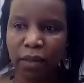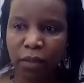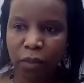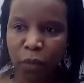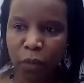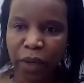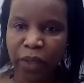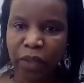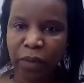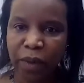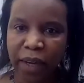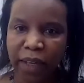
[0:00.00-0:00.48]

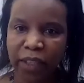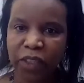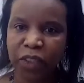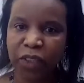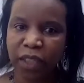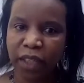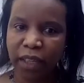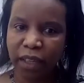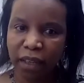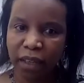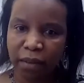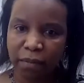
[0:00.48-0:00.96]
When you
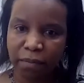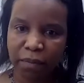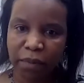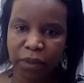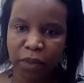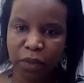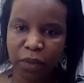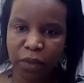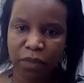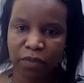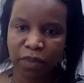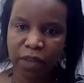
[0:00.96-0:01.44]
actually
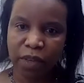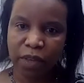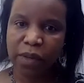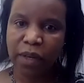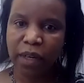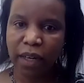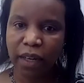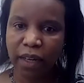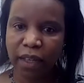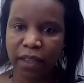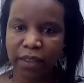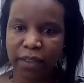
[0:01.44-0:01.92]
sort of
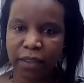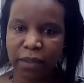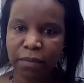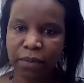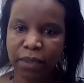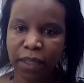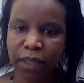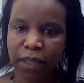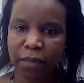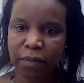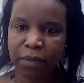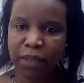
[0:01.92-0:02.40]
vocalize,
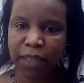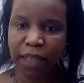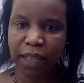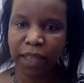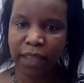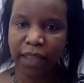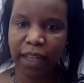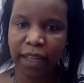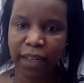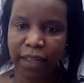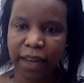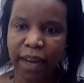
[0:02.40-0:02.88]
sometimes
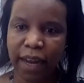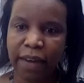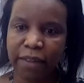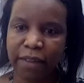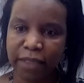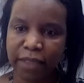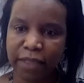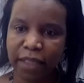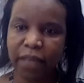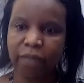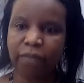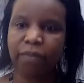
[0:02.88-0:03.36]
that that
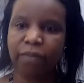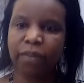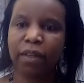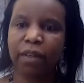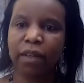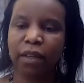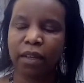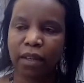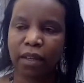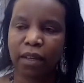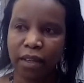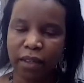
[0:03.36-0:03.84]
narrative,
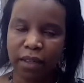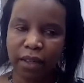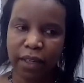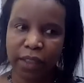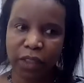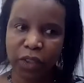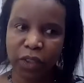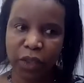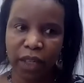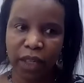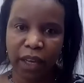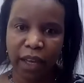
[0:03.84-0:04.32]
it
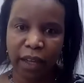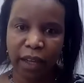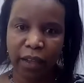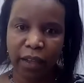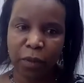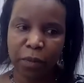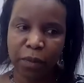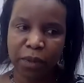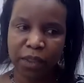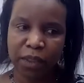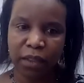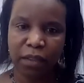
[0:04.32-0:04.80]
actually
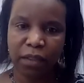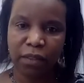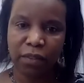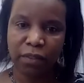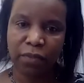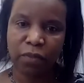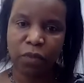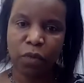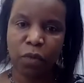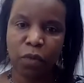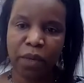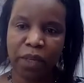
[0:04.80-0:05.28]
helps in the
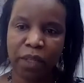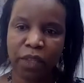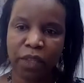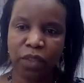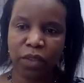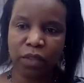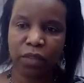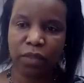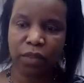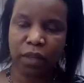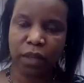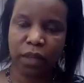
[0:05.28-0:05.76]

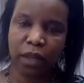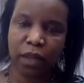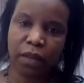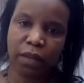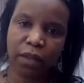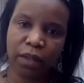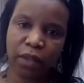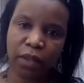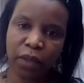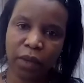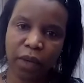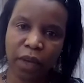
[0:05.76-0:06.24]
formation of
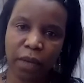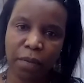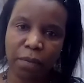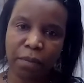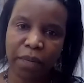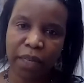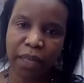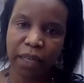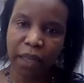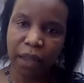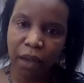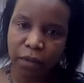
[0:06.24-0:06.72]
you know
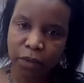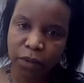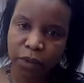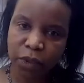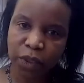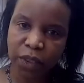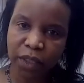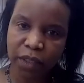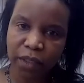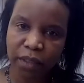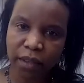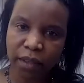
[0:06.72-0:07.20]
company
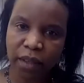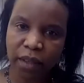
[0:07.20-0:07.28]
culture,